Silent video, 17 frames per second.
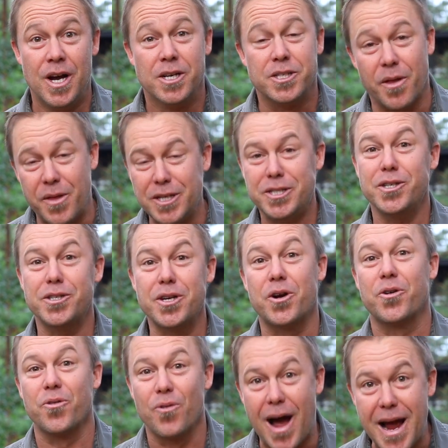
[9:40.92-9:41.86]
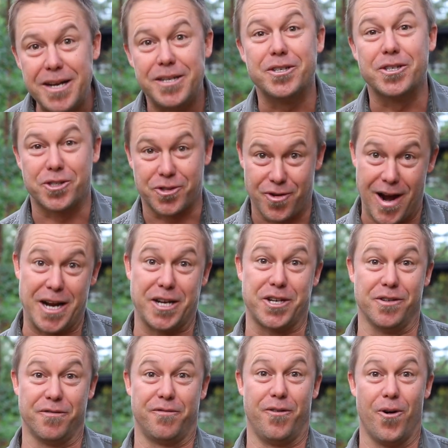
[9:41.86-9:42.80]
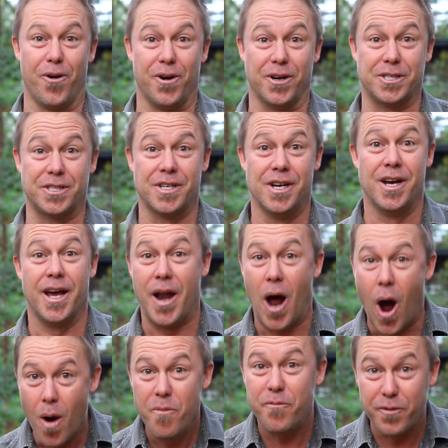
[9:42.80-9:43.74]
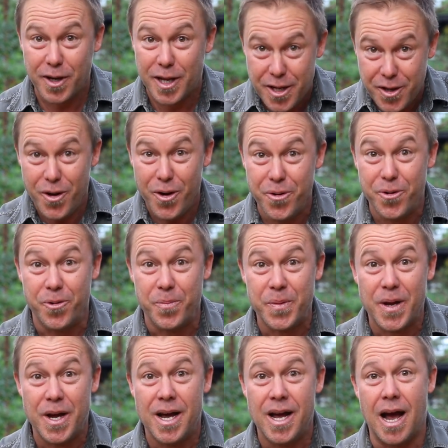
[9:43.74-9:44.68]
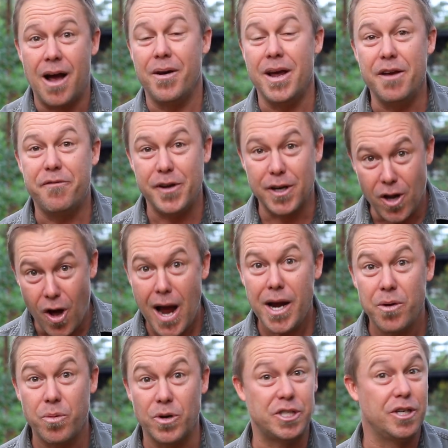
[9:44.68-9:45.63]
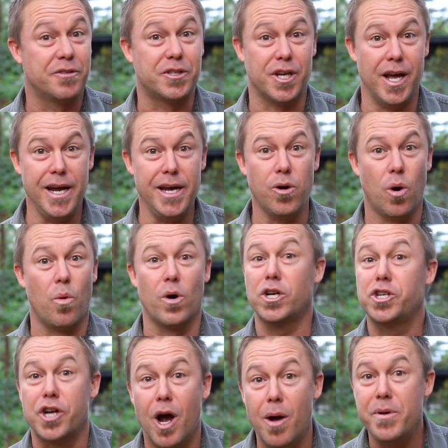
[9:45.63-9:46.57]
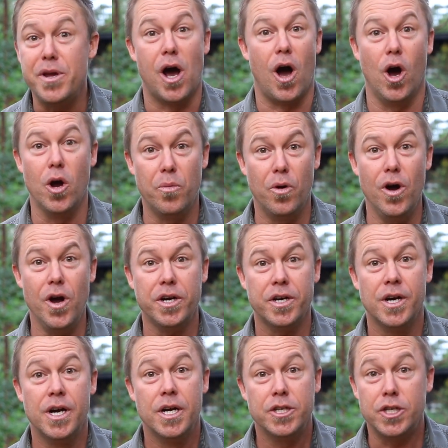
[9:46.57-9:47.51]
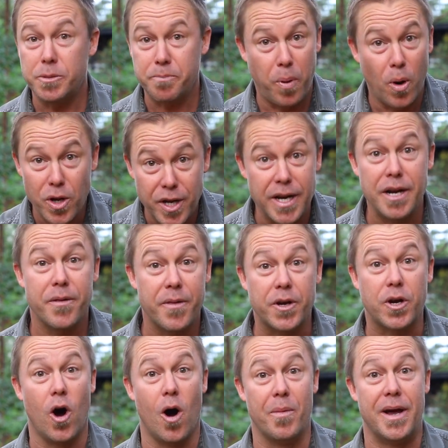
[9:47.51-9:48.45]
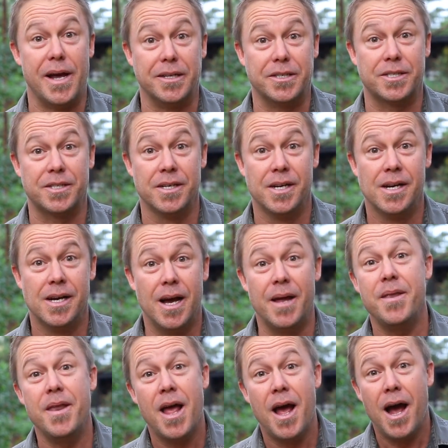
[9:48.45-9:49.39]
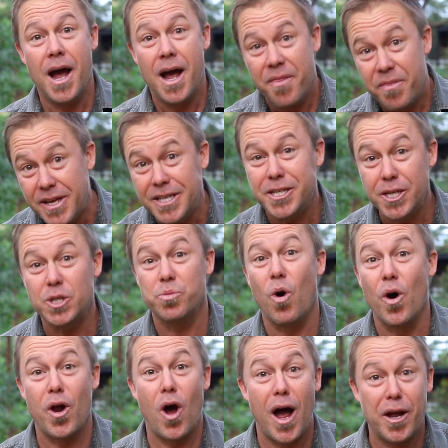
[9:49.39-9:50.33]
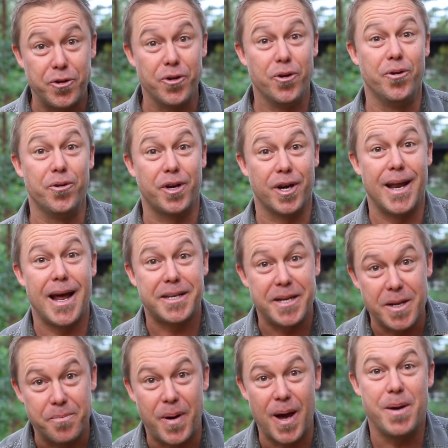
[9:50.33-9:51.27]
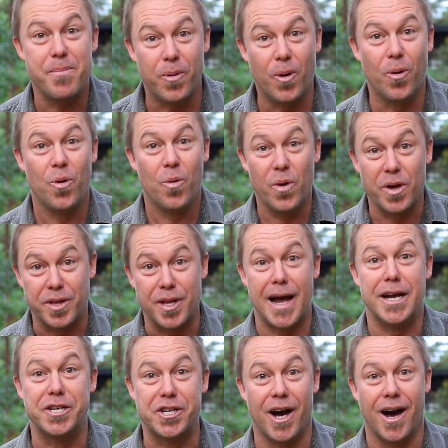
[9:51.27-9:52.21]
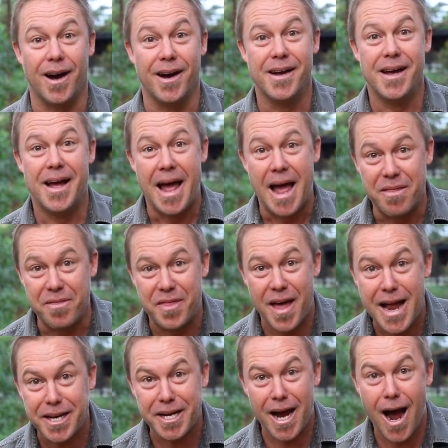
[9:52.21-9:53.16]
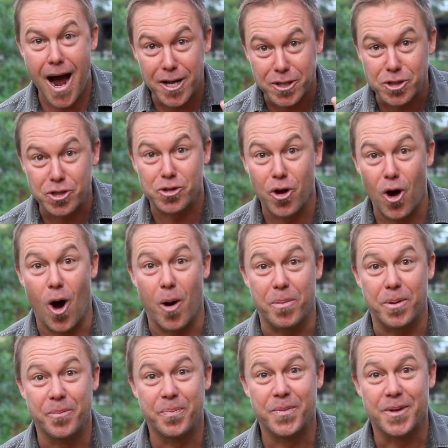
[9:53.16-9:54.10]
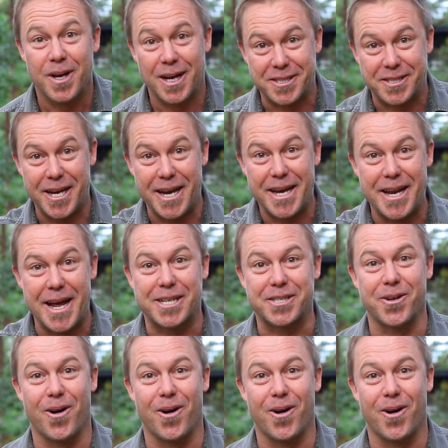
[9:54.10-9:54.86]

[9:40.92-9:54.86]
So this is a great distraction for us and hopefully you. If you like what you've seen or want to show me your homework, just put it into the comments. This is what I do, connecting people with nature, and that can't stop. I'll see you next